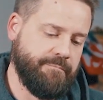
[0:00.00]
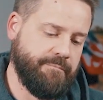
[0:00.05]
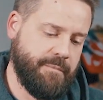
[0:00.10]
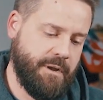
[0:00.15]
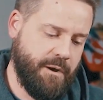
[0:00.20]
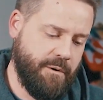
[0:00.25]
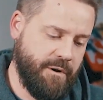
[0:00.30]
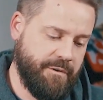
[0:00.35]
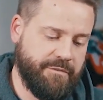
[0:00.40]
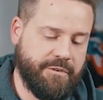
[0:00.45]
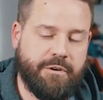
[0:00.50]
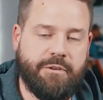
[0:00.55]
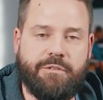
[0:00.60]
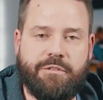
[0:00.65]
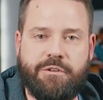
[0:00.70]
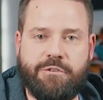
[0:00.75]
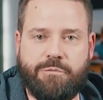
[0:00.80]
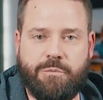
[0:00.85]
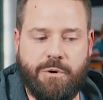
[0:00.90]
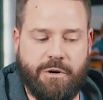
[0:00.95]
However,
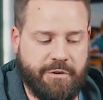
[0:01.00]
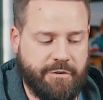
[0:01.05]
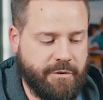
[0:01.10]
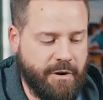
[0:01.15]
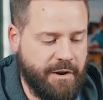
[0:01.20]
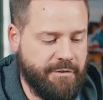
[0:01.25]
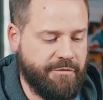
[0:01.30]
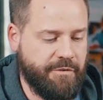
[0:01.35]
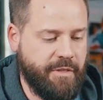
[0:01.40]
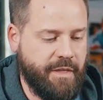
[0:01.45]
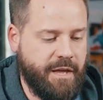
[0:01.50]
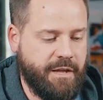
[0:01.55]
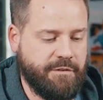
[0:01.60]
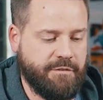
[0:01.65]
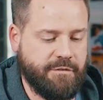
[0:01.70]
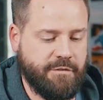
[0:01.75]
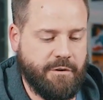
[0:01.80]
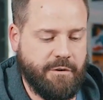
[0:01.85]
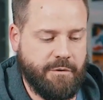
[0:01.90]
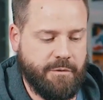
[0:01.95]
this works great for that.
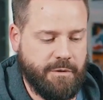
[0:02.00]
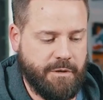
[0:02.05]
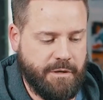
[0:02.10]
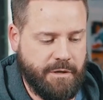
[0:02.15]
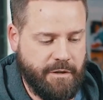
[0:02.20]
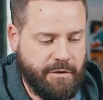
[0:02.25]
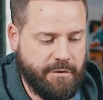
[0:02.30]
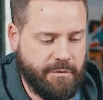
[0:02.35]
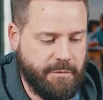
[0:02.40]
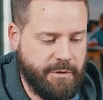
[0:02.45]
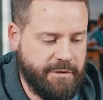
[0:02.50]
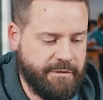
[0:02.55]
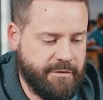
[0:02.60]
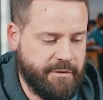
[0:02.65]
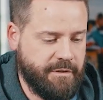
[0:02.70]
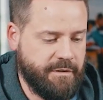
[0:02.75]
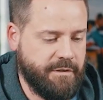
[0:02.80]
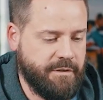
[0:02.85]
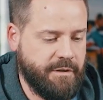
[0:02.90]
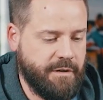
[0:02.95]
So another
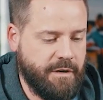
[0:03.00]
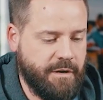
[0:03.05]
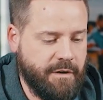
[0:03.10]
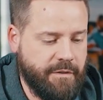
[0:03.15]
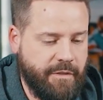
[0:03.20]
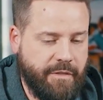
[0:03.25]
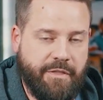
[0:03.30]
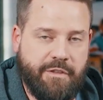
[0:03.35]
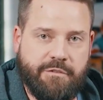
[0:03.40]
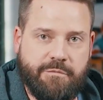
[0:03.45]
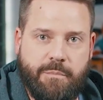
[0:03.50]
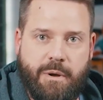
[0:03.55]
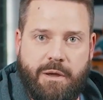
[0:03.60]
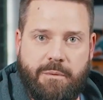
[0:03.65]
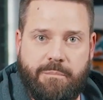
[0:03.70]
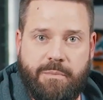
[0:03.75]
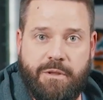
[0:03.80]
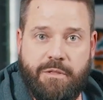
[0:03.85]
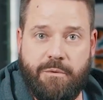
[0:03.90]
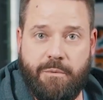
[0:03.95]
reason that this
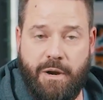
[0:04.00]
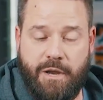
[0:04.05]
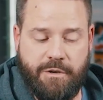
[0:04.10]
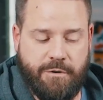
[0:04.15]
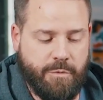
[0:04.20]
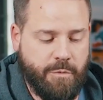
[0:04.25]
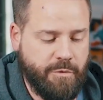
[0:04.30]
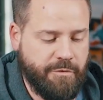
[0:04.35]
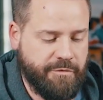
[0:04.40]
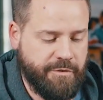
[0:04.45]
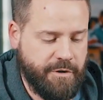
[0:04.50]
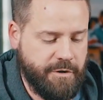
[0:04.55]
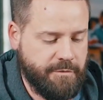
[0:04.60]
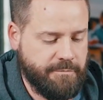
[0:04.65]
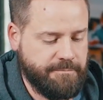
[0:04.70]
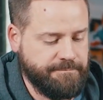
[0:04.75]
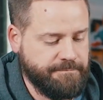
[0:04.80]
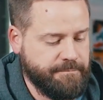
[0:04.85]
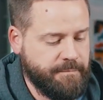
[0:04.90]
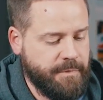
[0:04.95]
might be the right tool for you.
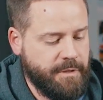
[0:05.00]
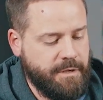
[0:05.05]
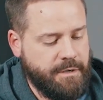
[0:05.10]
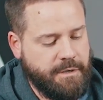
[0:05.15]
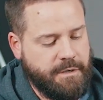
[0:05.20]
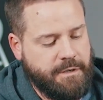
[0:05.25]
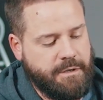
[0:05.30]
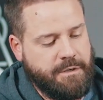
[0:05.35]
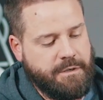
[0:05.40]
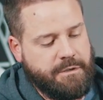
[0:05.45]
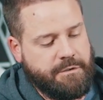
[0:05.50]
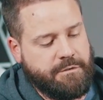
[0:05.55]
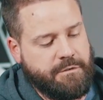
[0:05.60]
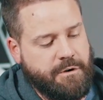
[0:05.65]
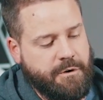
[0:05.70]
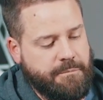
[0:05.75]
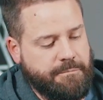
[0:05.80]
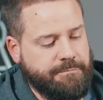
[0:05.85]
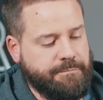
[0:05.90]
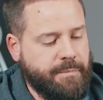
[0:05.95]

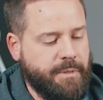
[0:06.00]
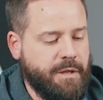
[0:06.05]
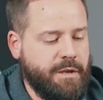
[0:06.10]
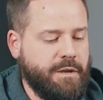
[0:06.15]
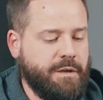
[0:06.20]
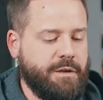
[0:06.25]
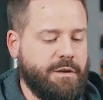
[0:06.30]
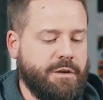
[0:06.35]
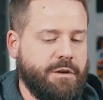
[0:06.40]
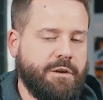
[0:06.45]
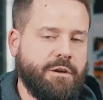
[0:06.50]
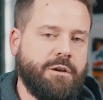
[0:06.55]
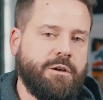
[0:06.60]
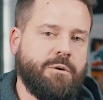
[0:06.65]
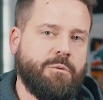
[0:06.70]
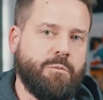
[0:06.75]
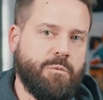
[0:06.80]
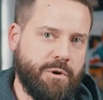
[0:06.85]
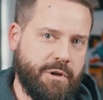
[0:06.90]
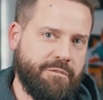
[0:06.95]
So
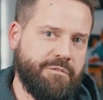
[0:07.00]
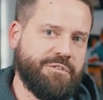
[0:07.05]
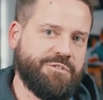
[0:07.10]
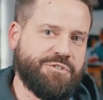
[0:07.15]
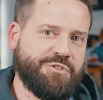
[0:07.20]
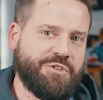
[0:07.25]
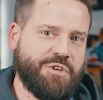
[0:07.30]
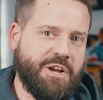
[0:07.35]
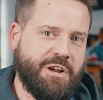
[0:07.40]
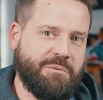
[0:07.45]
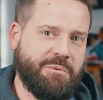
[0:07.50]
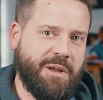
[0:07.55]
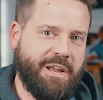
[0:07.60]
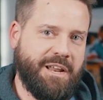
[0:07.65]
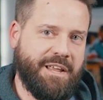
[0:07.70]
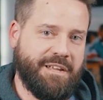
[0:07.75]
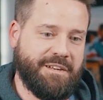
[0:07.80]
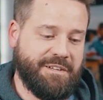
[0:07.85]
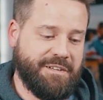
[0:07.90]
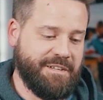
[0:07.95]
we'll give this a shot
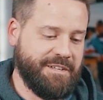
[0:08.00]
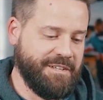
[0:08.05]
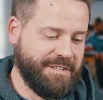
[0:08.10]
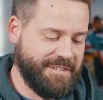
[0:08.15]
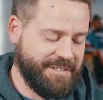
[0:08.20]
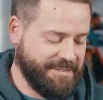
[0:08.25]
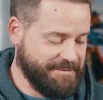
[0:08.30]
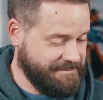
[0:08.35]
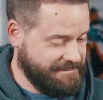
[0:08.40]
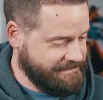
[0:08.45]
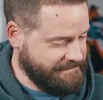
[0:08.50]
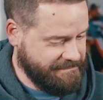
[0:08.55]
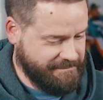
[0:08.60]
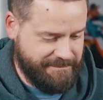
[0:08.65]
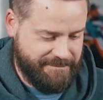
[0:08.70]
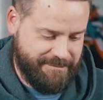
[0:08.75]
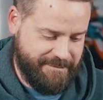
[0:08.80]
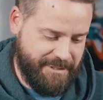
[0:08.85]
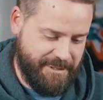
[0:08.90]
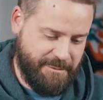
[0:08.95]
right-handed.
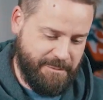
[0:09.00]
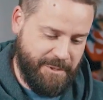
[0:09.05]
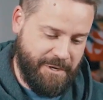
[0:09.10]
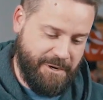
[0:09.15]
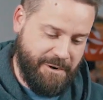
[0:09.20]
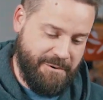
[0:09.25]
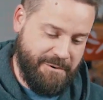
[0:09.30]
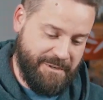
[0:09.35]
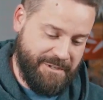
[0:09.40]
Here we go.